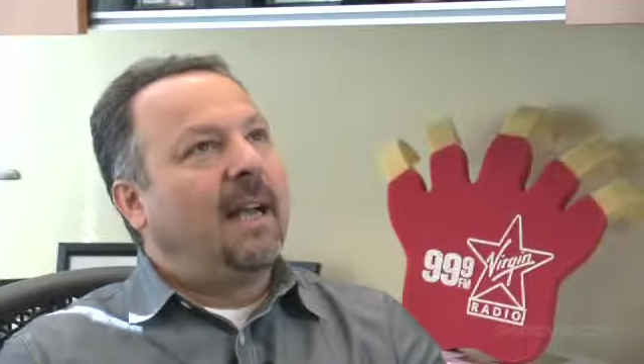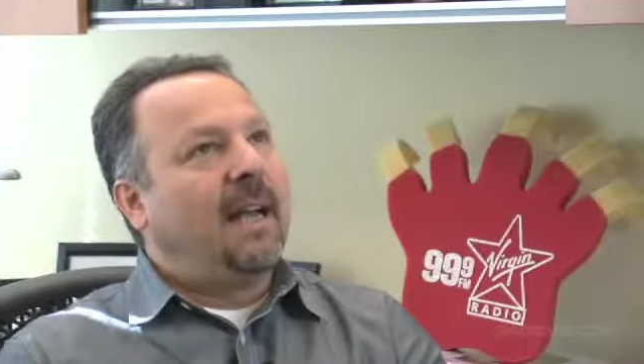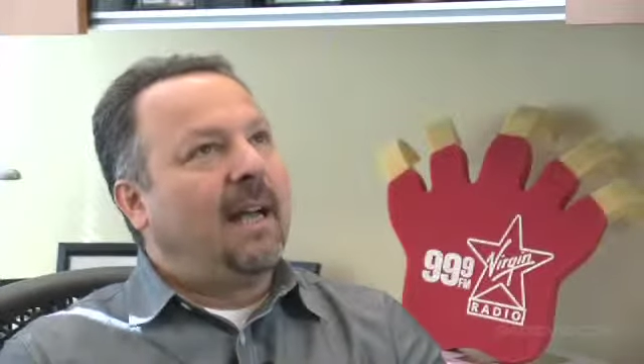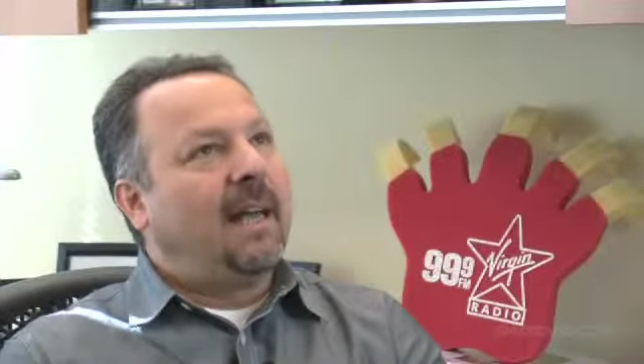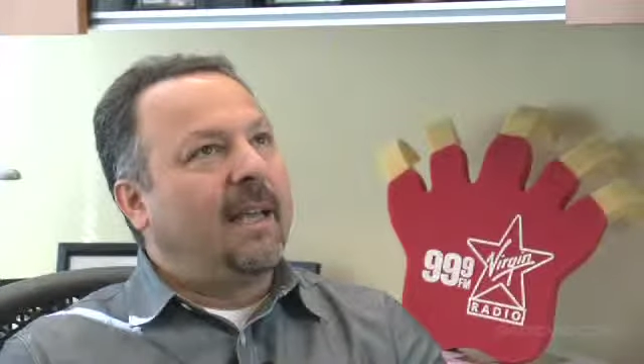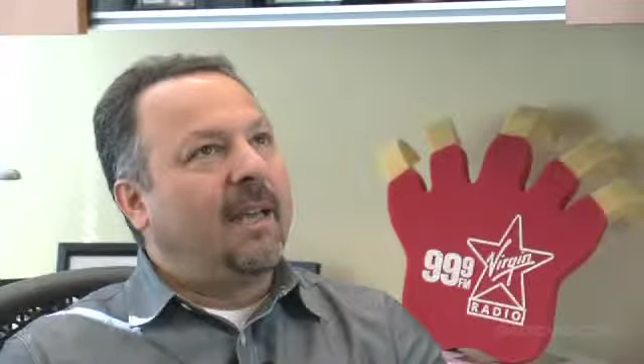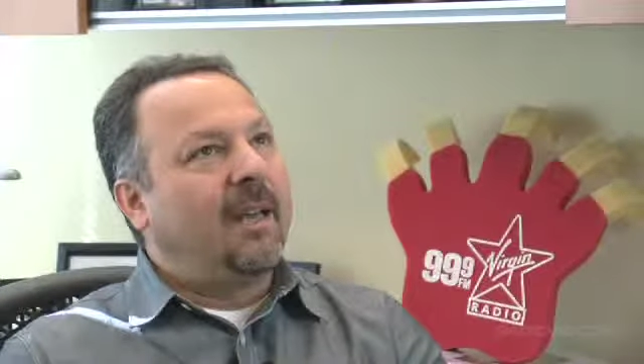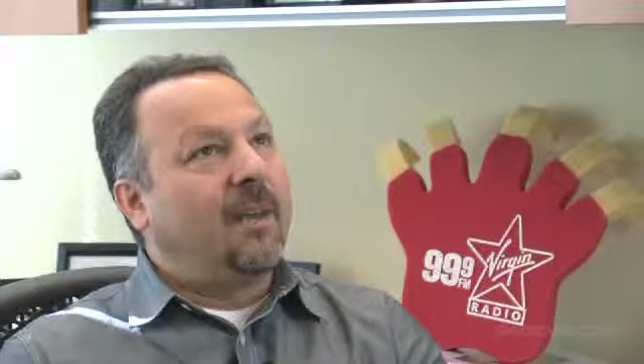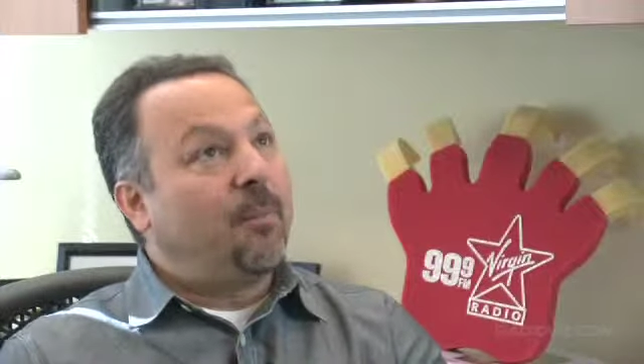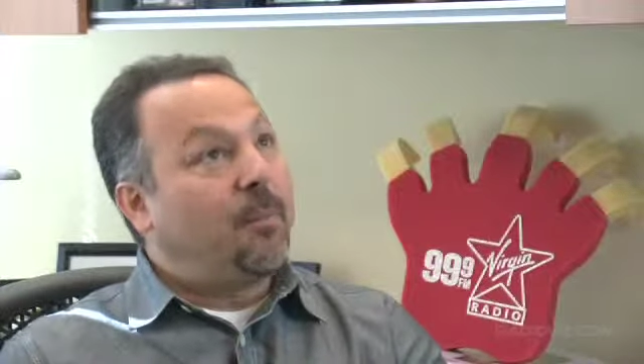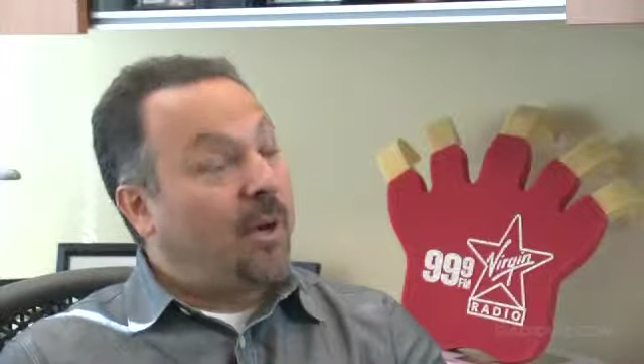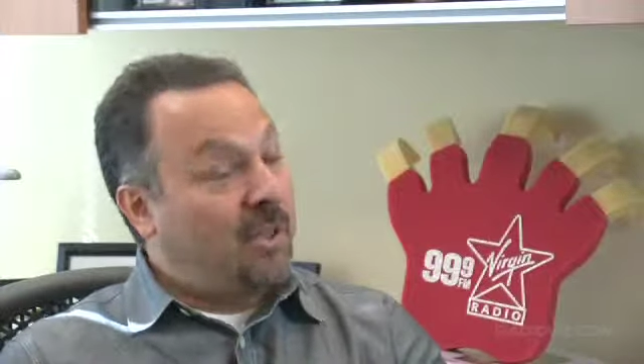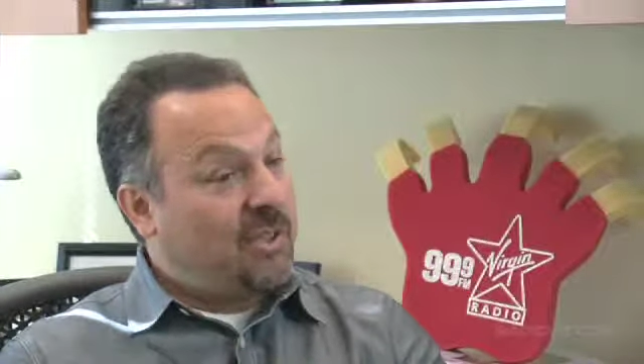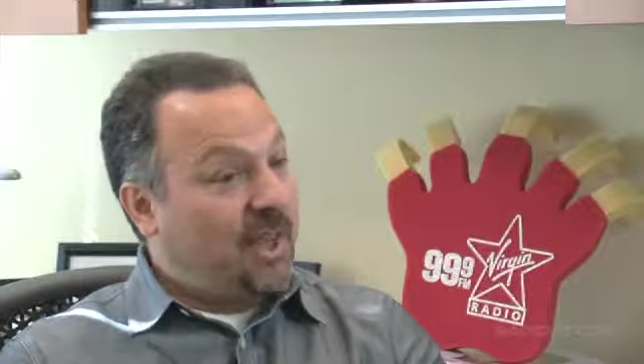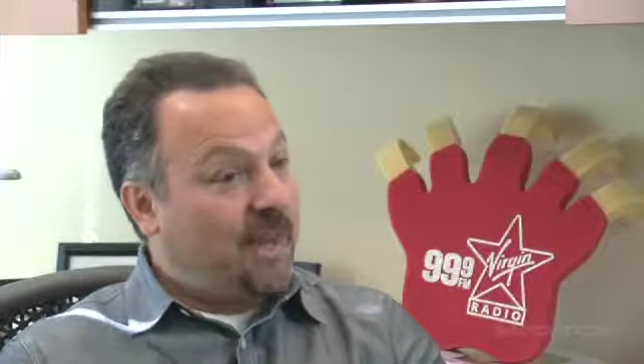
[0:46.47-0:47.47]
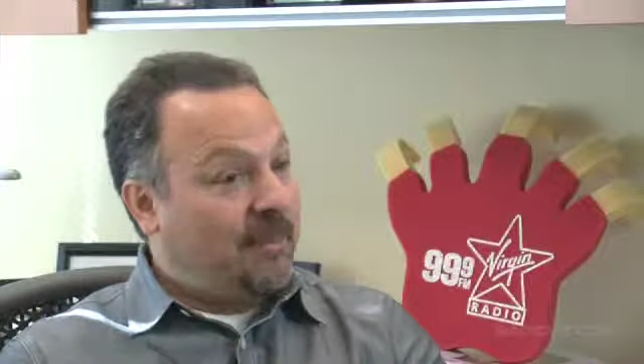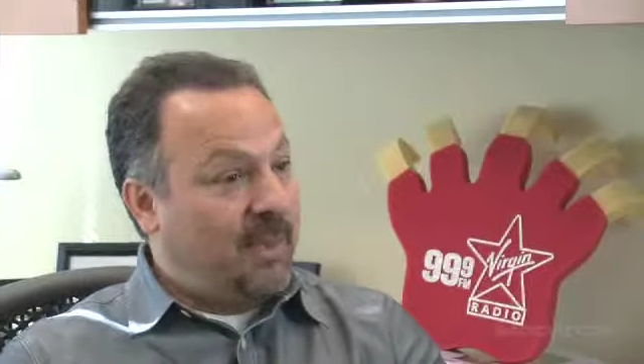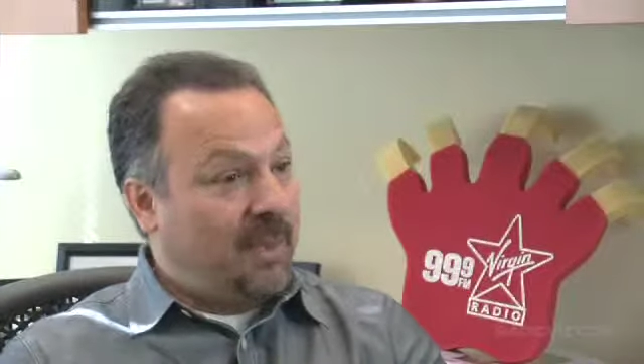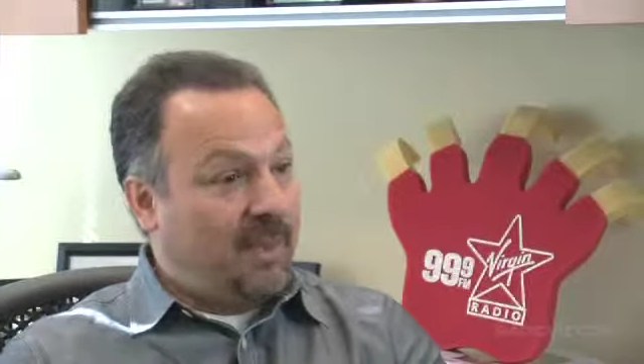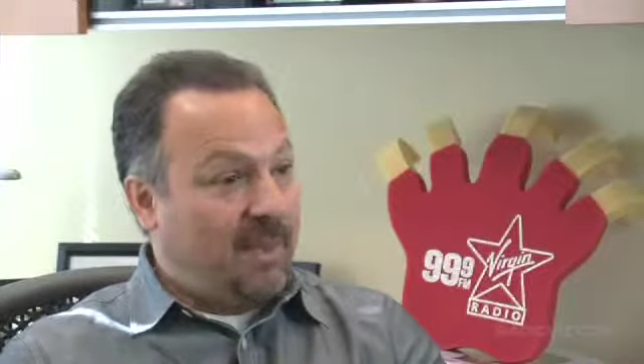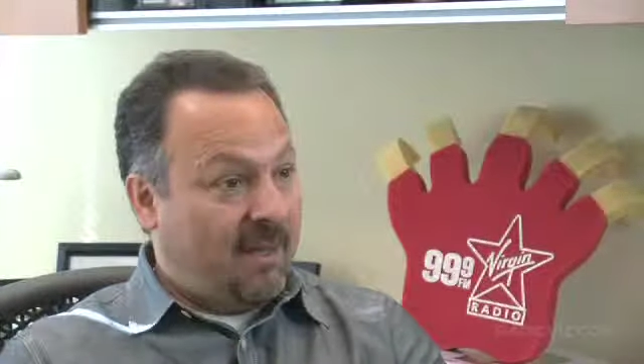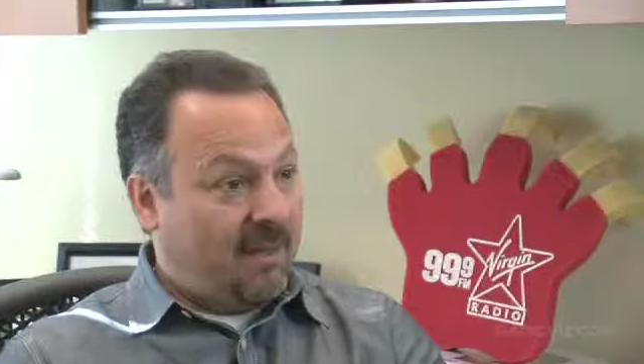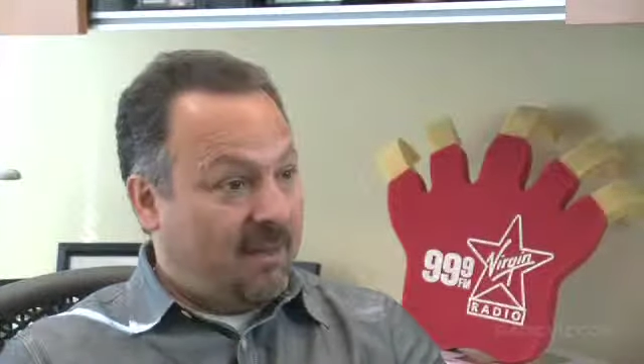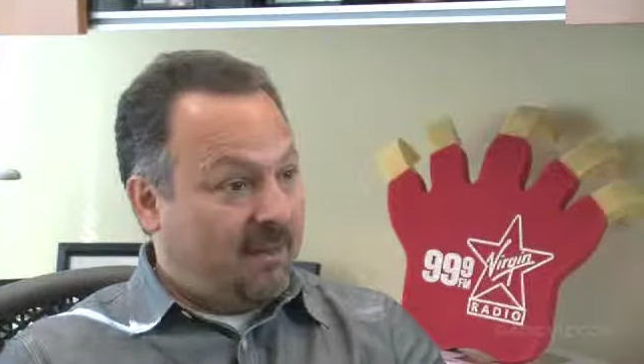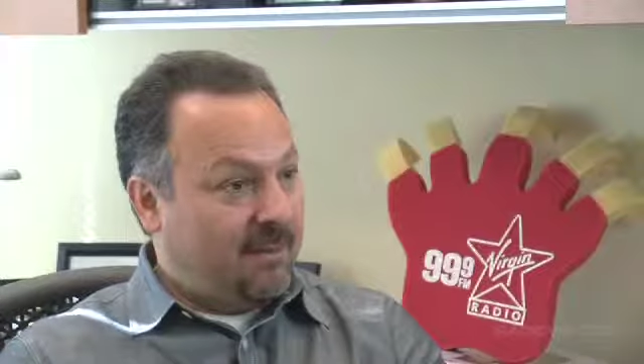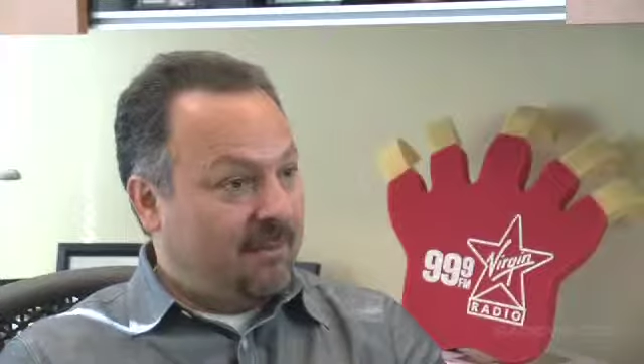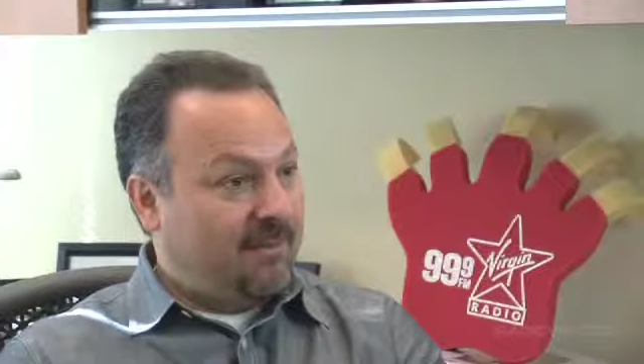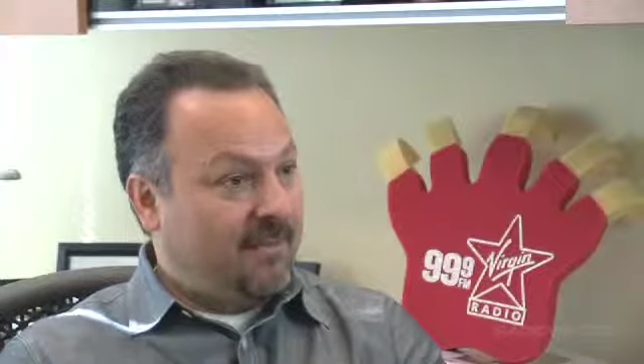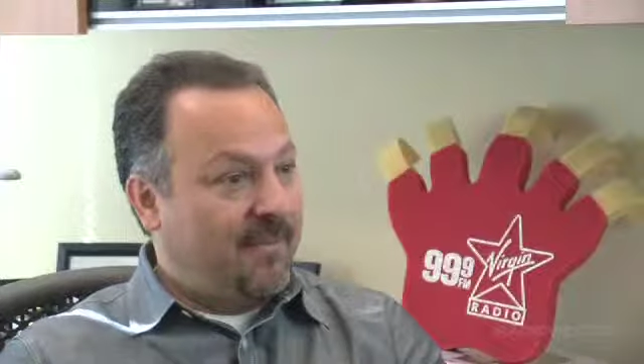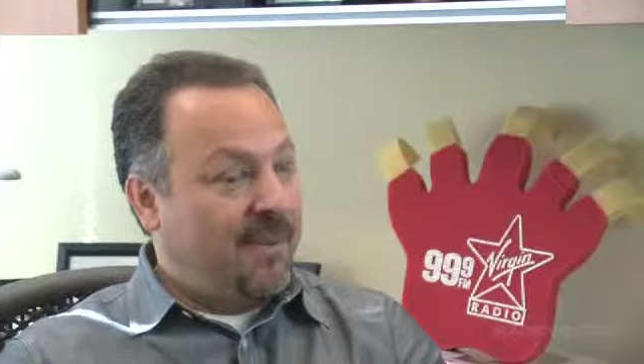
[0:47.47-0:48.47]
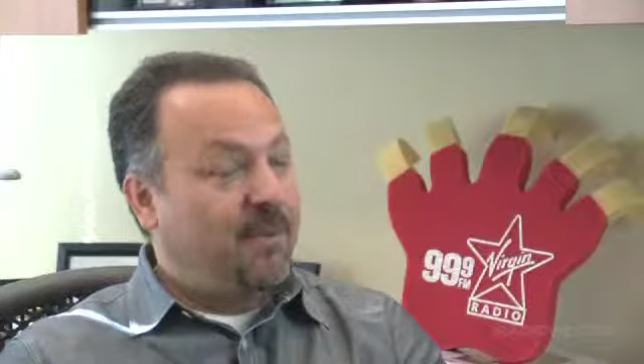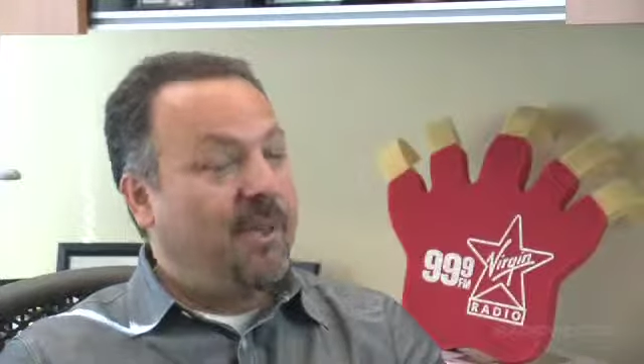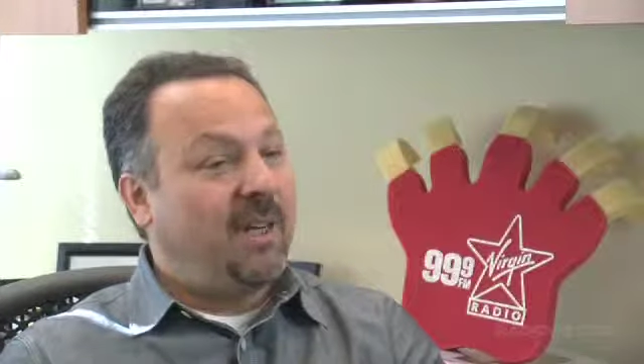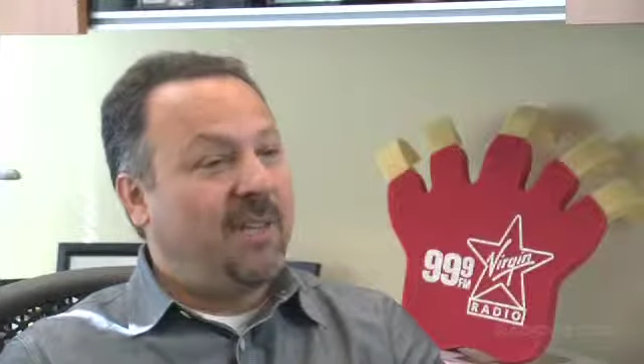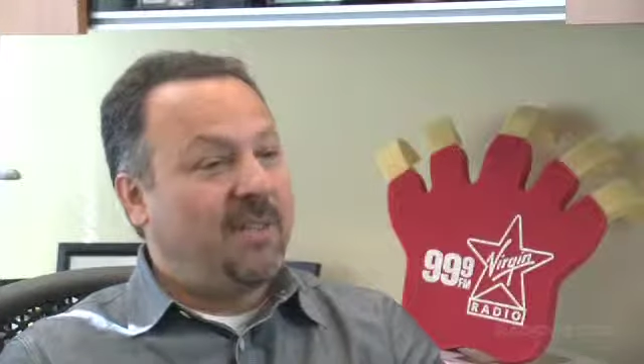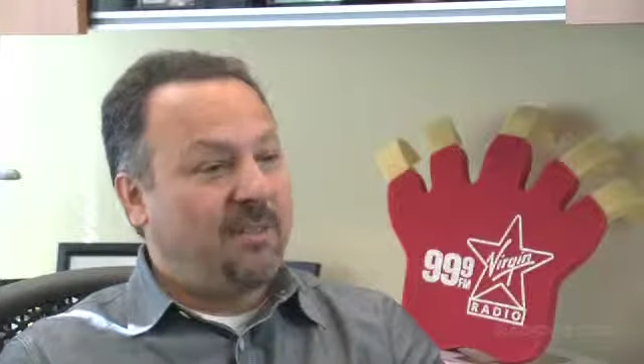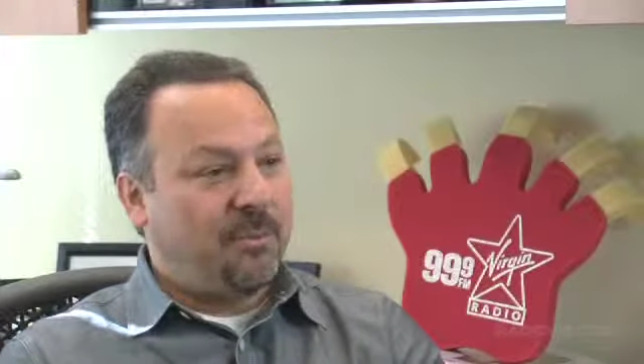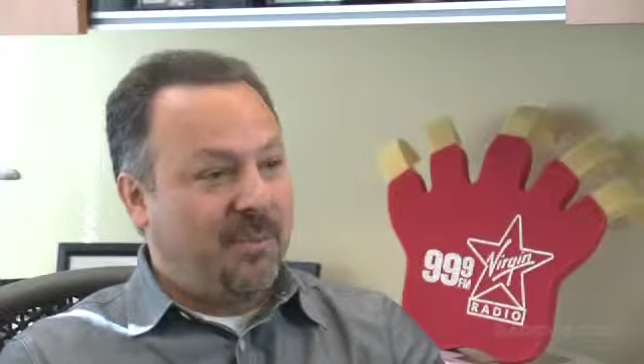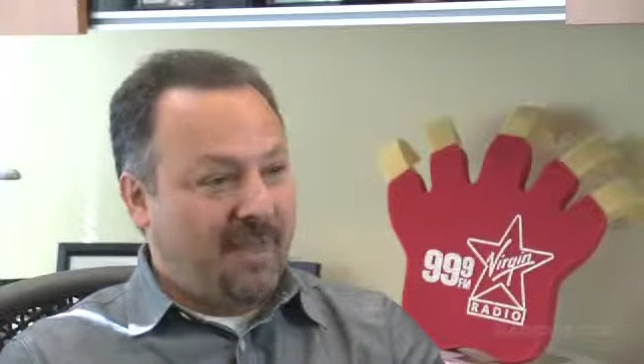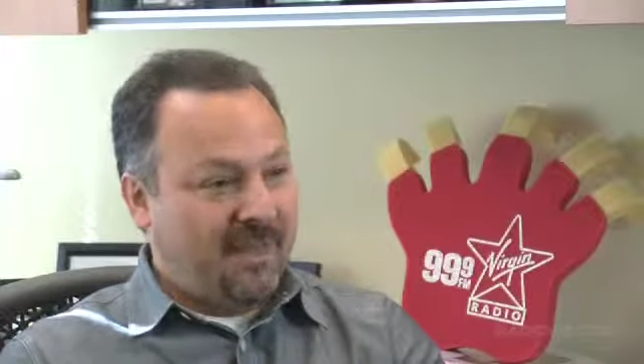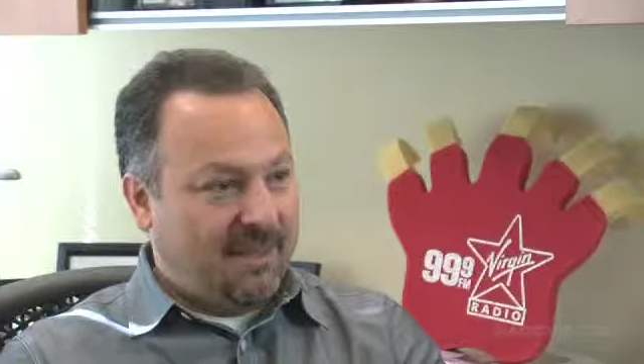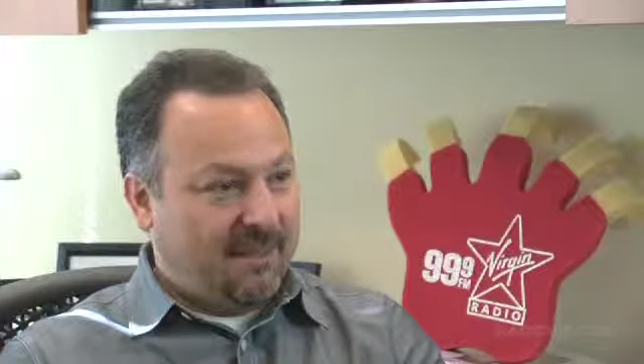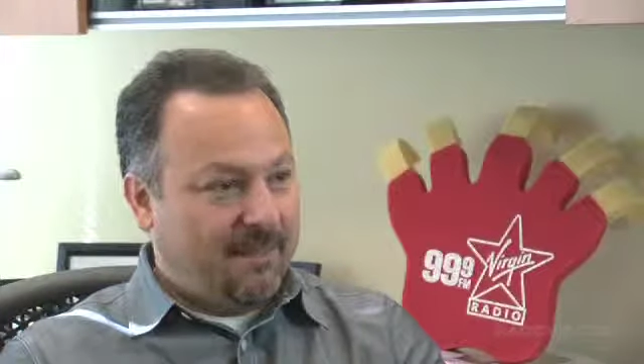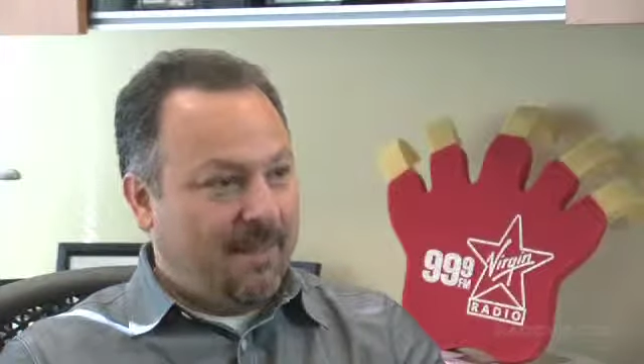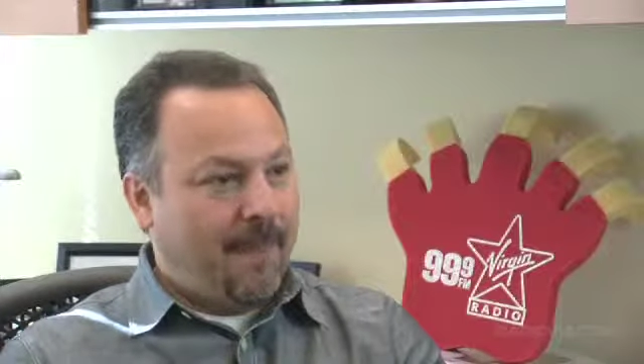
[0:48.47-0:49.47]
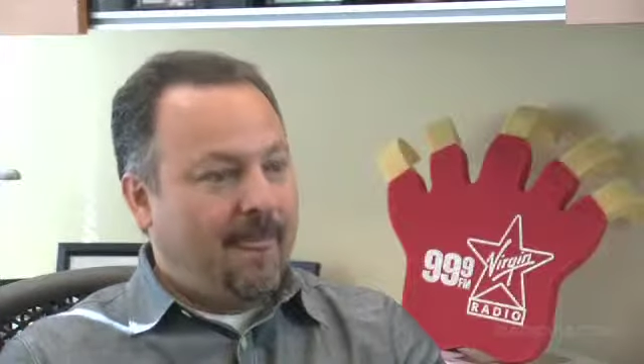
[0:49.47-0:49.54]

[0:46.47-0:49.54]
I got a part-time gig there, three days a week.